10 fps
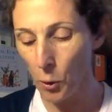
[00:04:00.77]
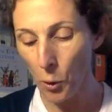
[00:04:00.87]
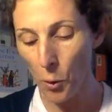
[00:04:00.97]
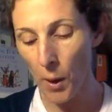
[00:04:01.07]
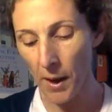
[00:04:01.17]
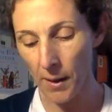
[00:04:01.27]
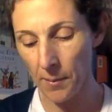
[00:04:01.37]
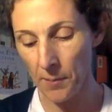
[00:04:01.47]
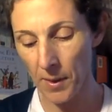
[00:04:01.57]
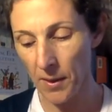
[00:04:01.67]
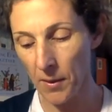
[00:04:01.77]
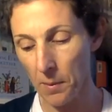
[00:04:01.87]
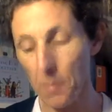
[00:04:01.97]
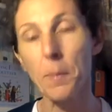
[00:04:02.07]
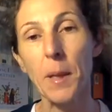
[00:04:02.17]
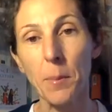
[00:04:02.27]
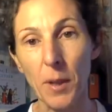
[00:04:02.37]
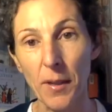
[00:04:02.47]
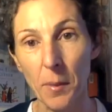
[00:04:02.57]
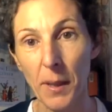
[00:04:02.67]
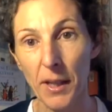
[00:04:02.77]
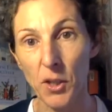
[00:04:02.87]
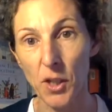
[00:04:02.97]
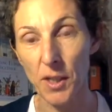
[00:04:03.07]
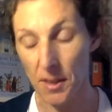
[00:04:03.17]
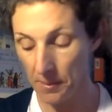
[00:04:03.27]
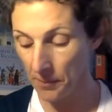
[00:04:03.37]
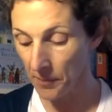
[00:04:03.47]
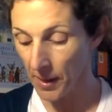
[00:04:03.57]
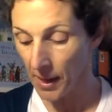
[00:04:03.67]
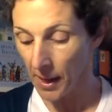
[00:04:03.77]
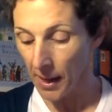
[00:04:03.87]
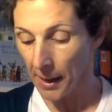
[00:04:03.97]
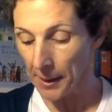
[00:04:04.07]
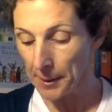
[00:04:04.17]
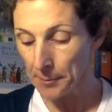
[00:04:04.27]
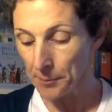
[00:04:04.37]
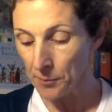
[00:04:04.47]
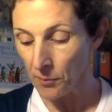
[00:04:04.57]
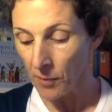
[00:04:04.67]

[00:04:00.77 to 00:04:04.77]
who are the people in the pictures? How